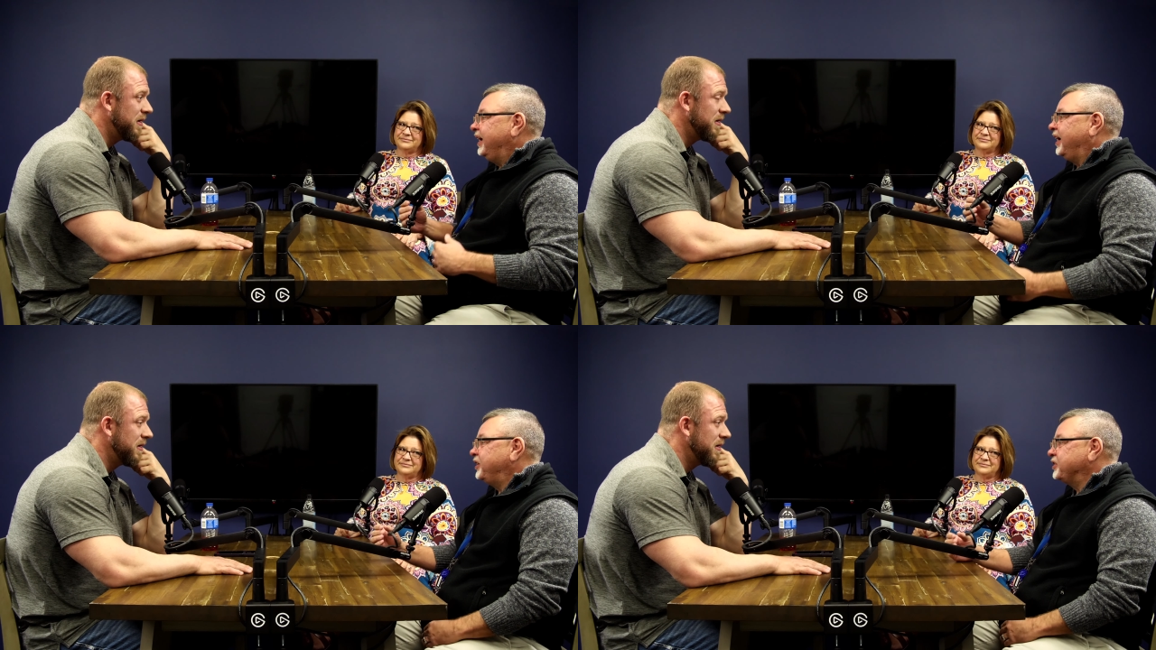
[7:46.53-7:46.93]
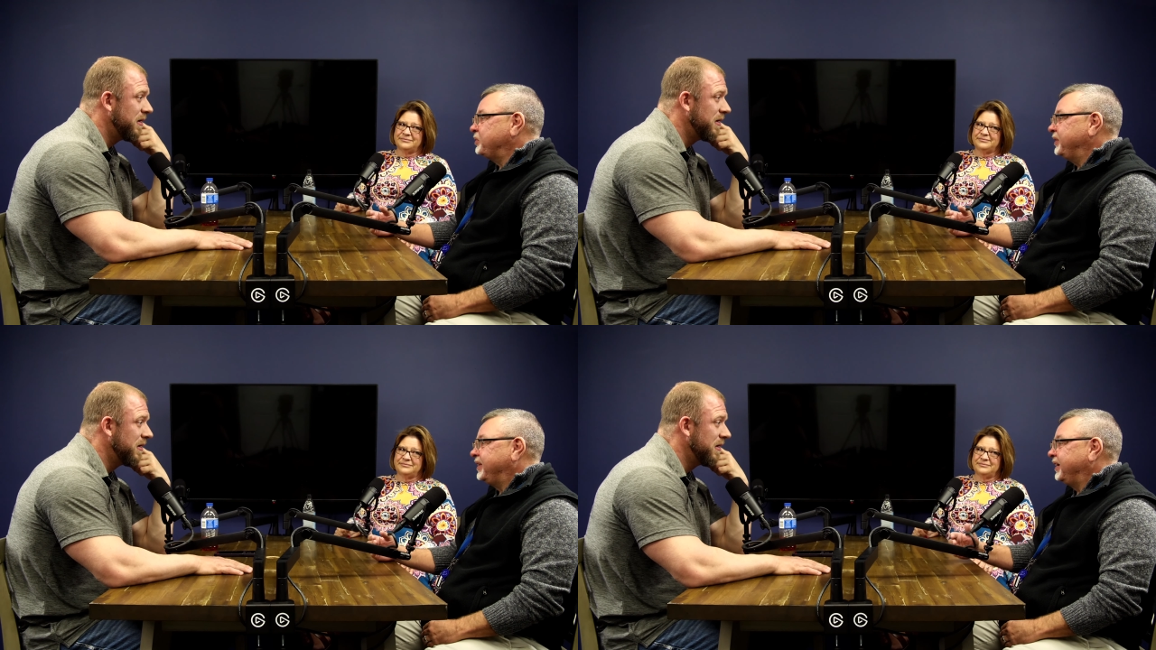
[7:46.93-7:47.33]
Speaker 1: And just
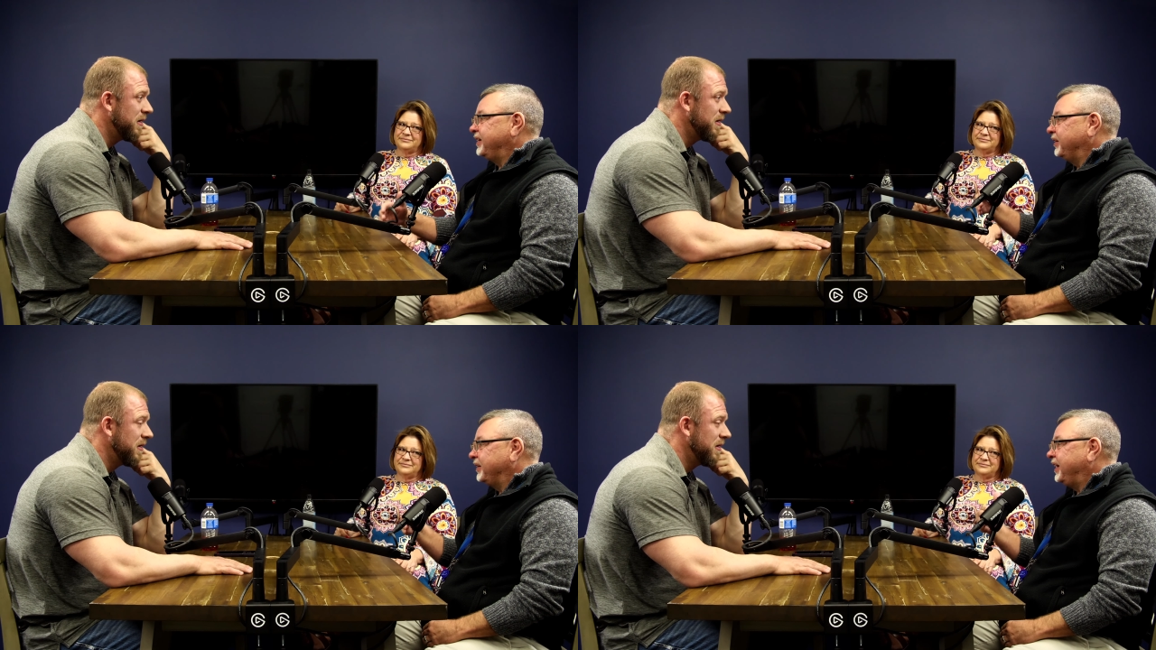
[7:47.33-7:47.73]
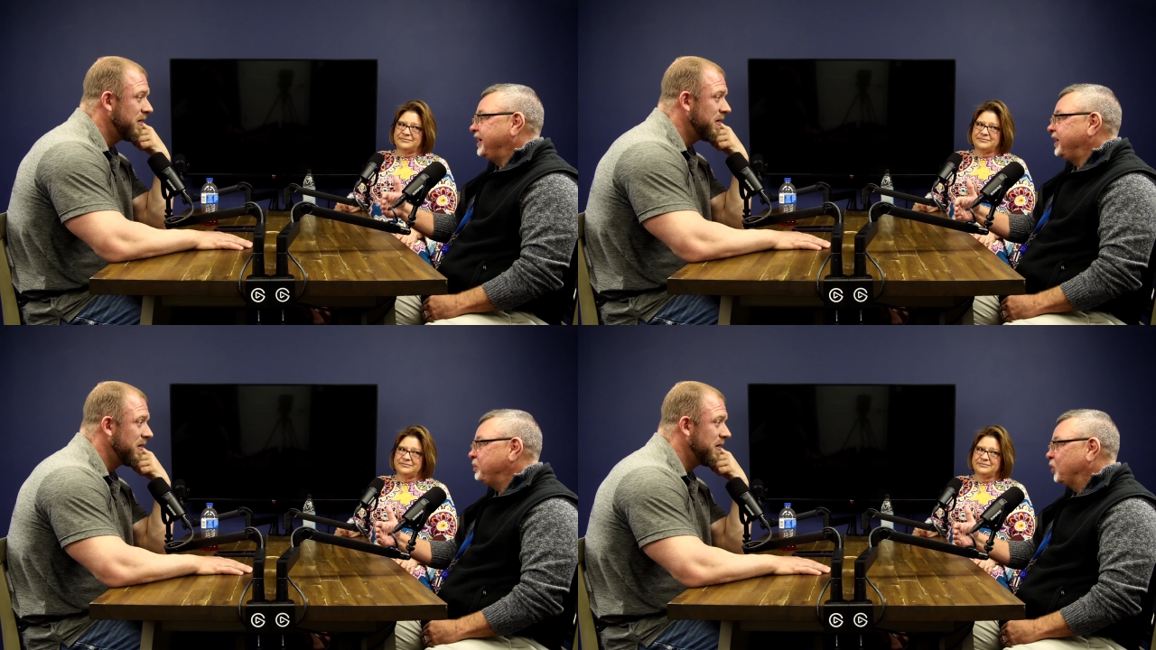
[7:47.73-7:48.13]
when you think it can't
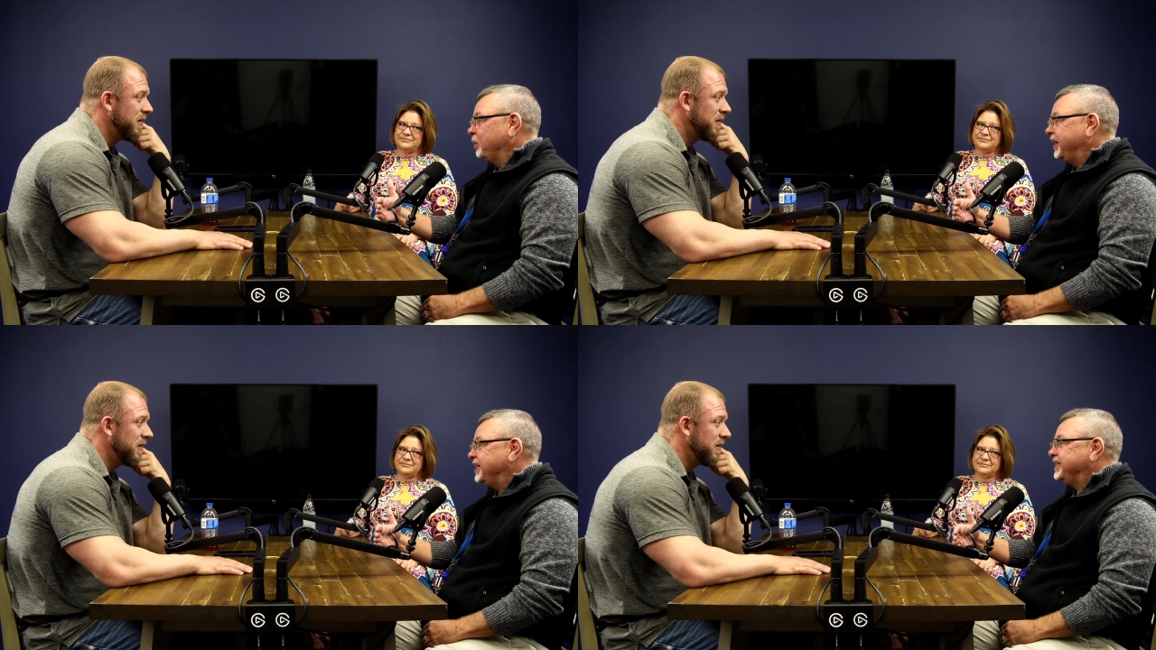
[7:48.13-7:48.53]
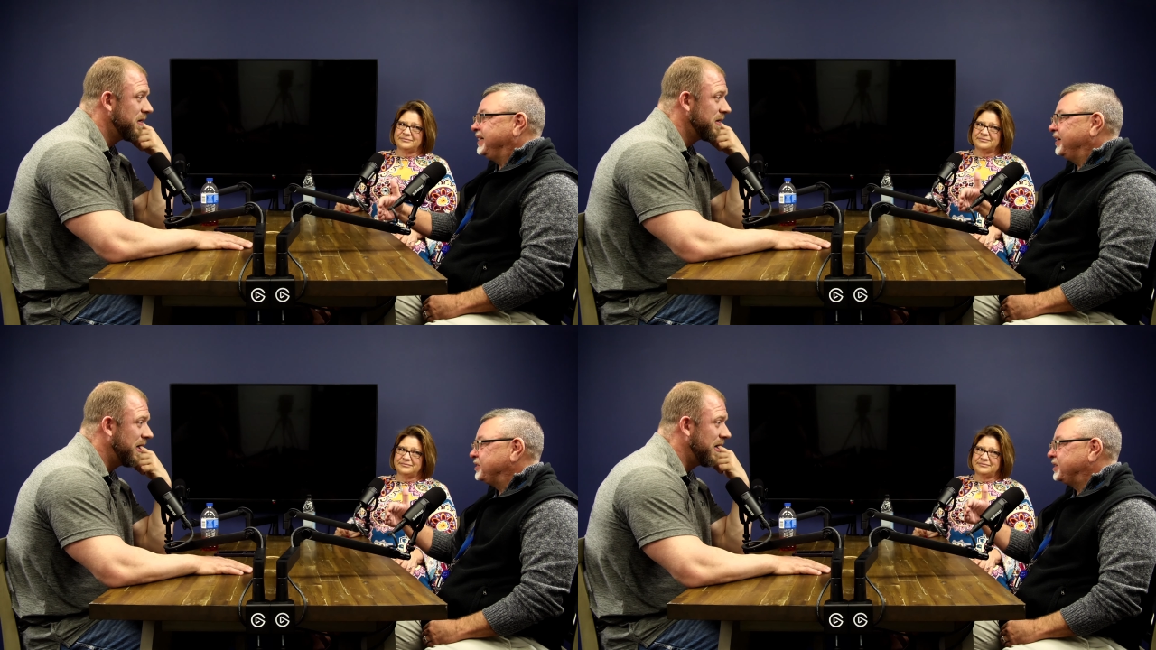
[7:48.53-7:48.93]
get any more amazing,
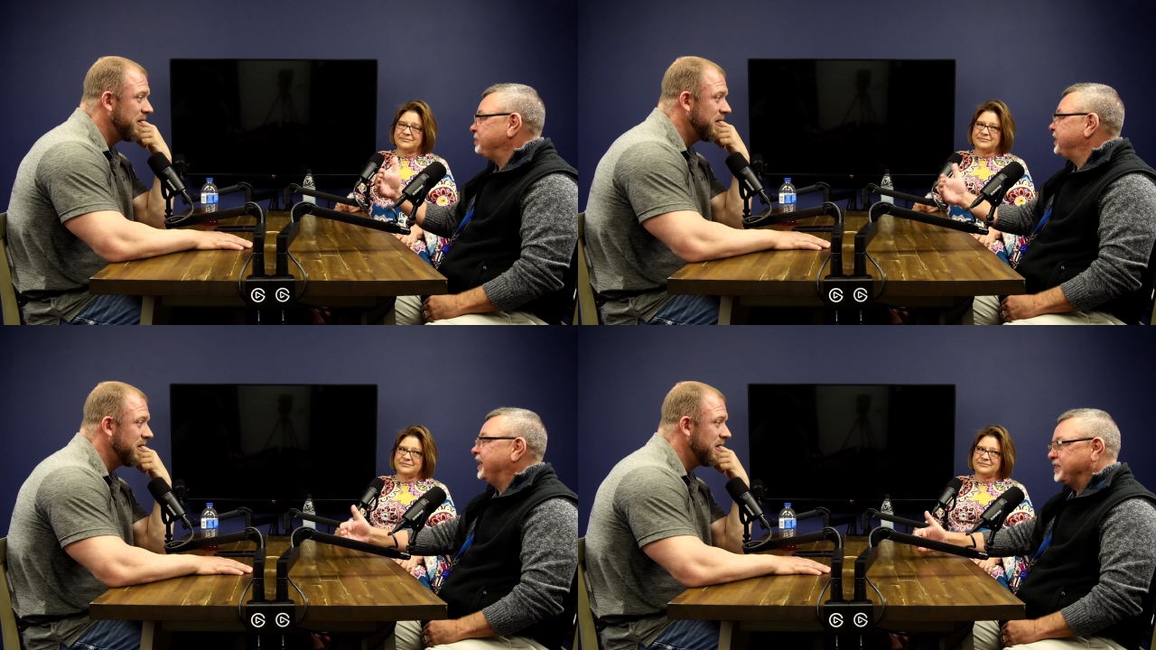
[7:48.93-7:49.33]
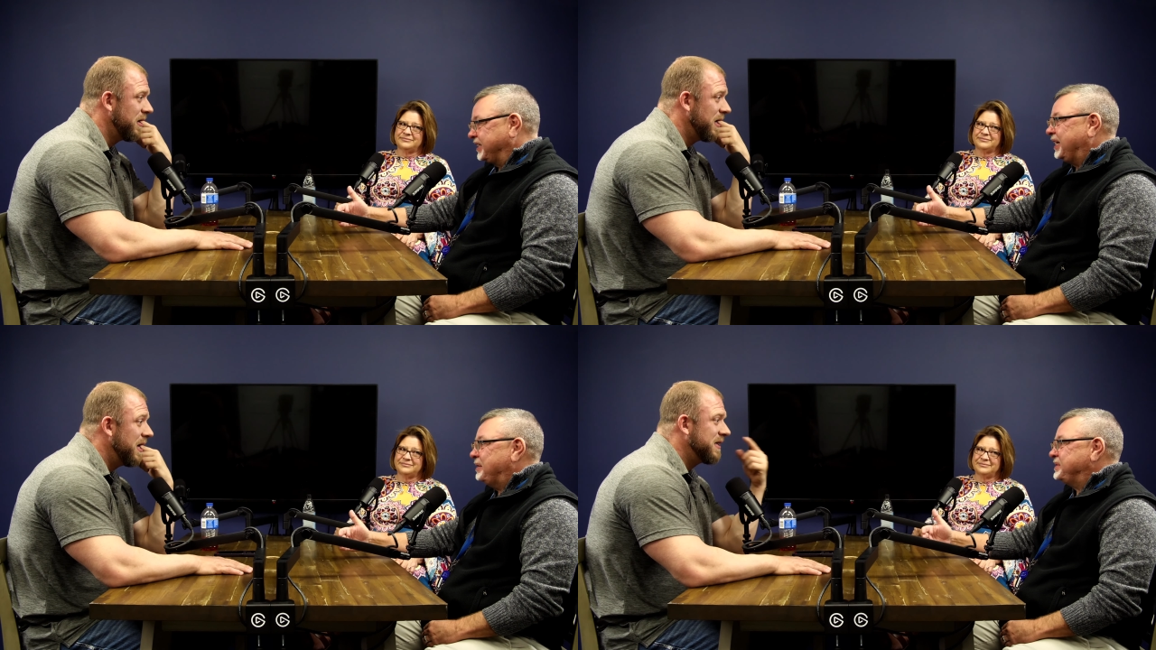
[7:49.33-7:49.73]
there's something else
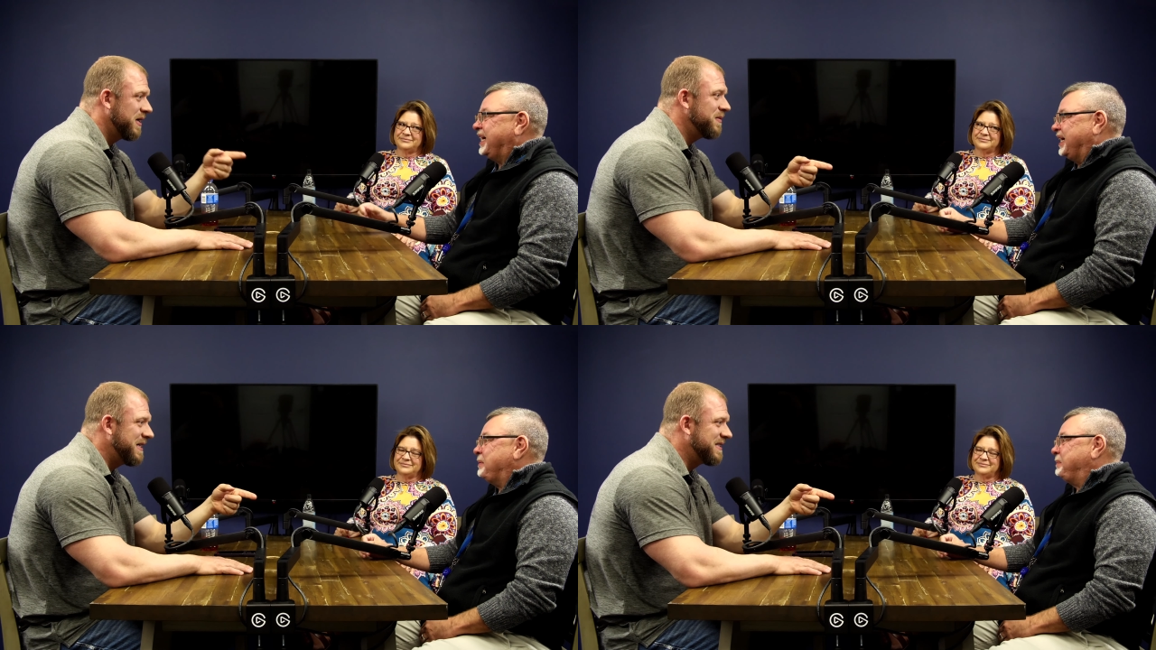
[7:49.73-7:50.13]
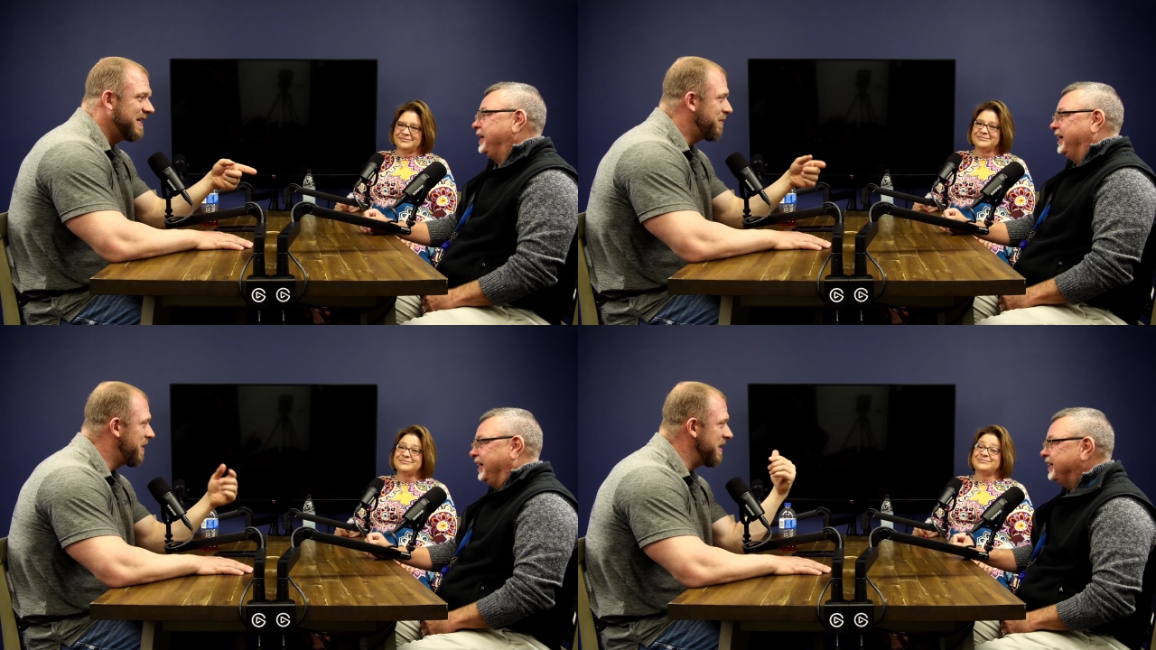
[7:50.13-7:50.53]
that comes. So I was about to say,
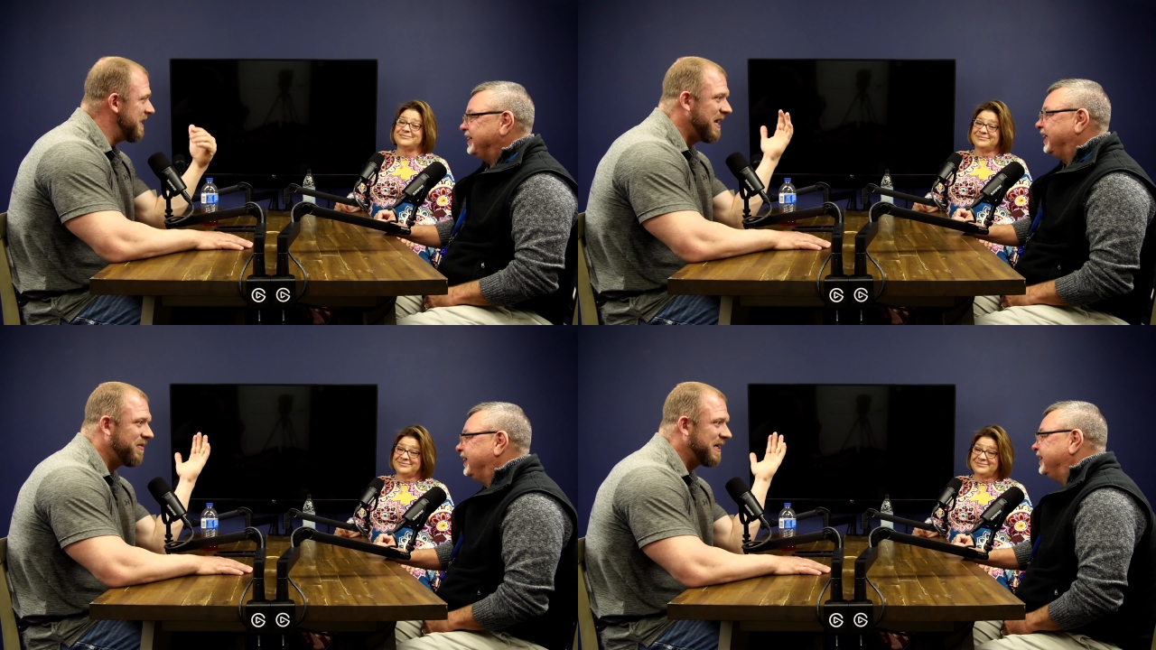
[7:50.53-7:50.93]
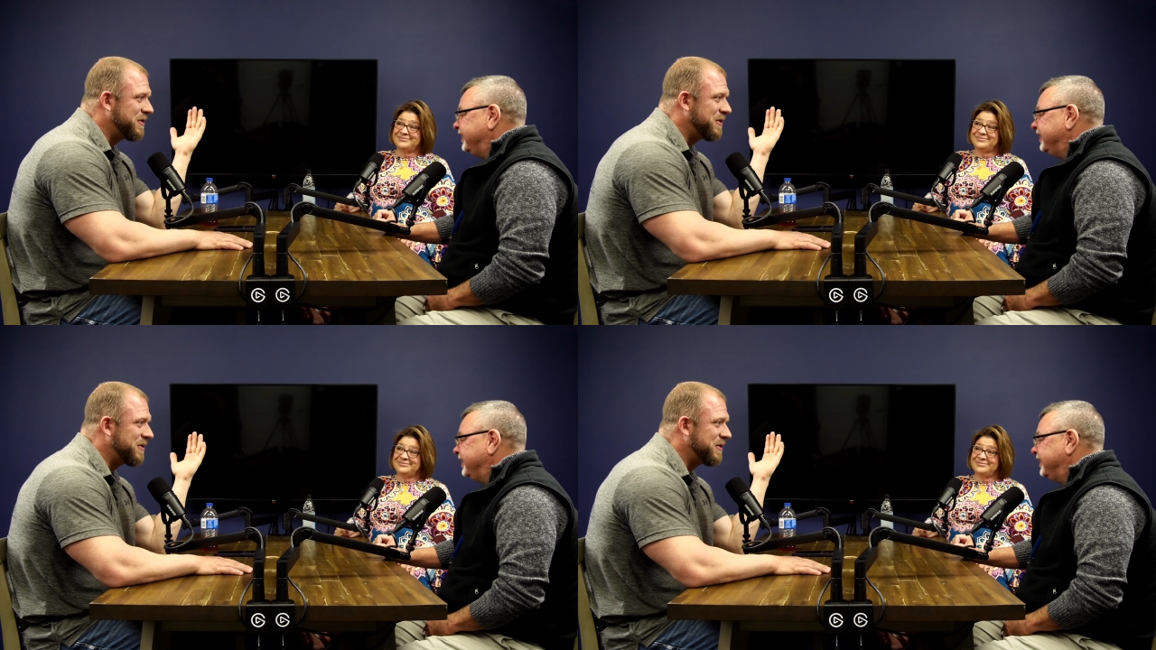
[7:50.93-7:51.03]
it probably never gets